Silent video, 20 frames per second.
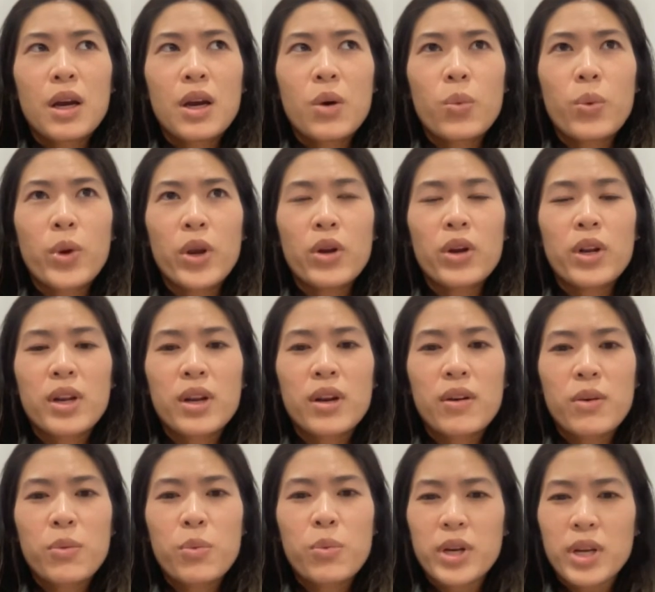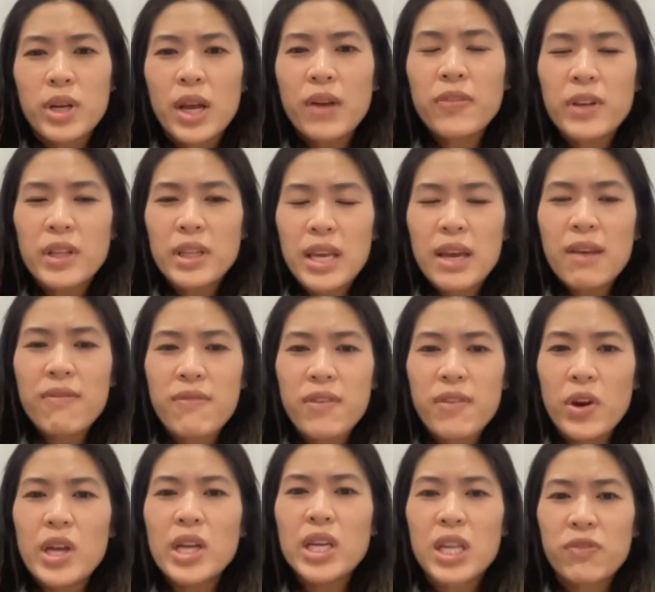we're definitely a
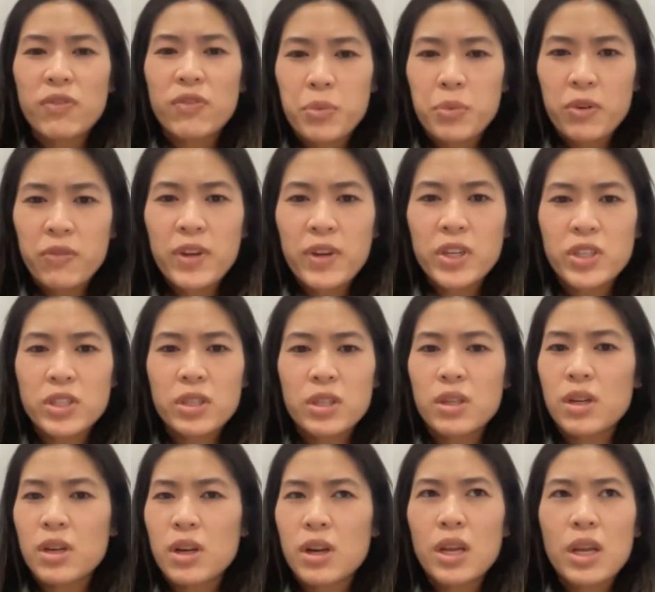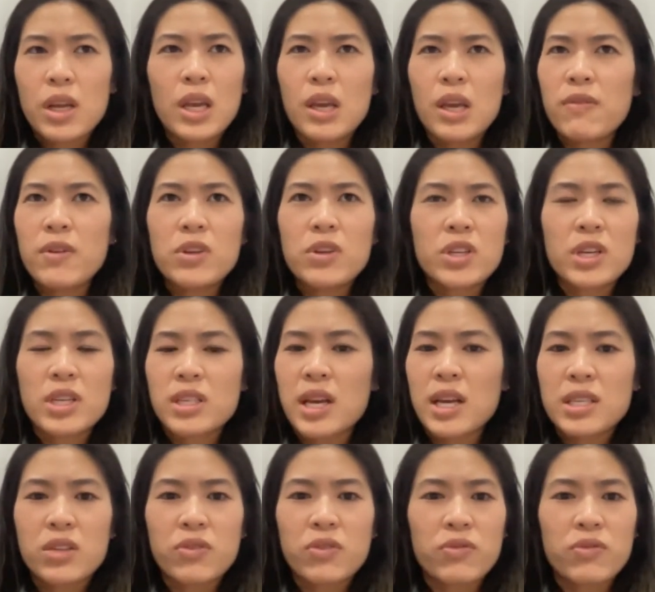very different profession, even just
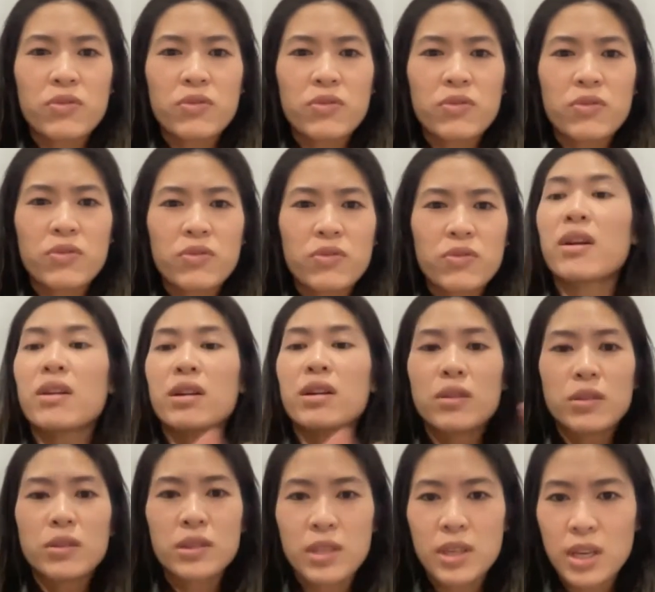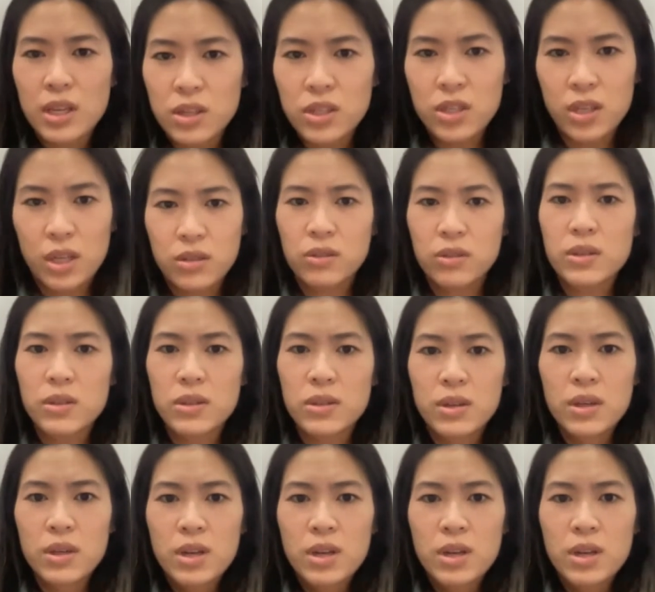as chiros in general.